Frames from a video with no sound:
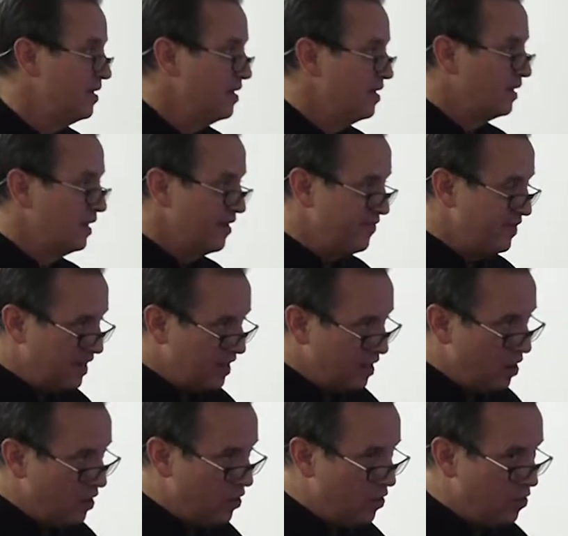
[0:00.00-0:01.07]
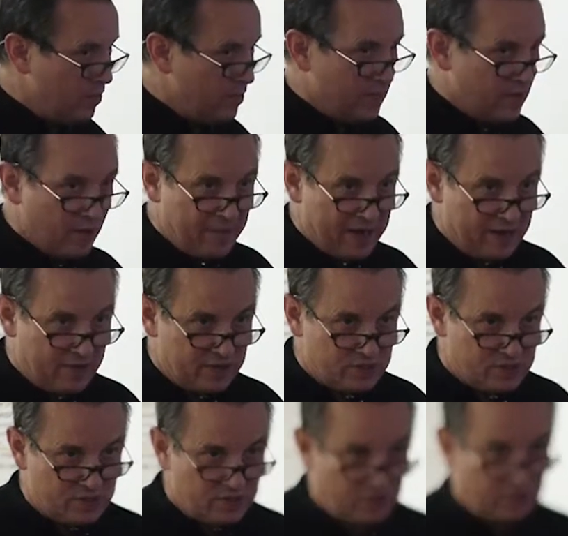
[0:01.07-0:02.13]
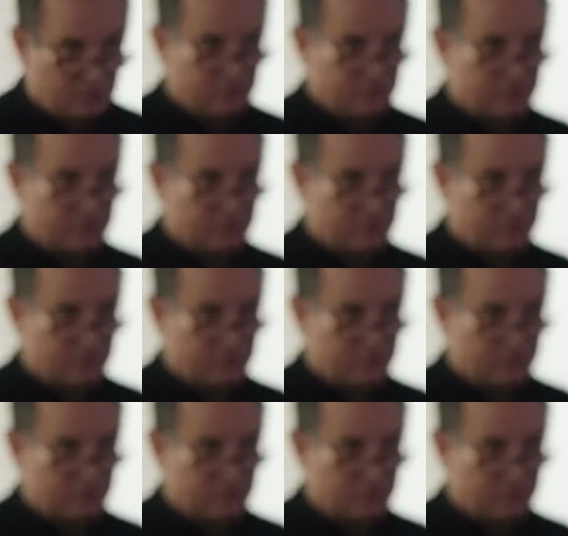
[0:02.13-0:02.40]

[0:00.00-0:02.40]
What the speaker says: living in a home. Her parents still